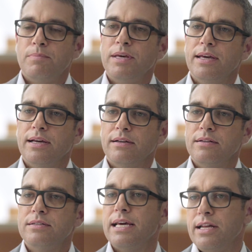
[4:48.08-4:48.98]
it being
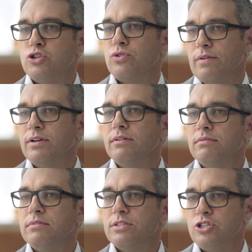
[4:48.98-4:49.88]
data-driven
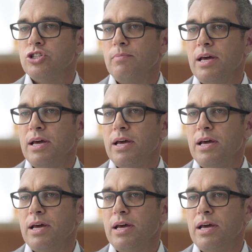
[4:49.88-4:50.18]
decision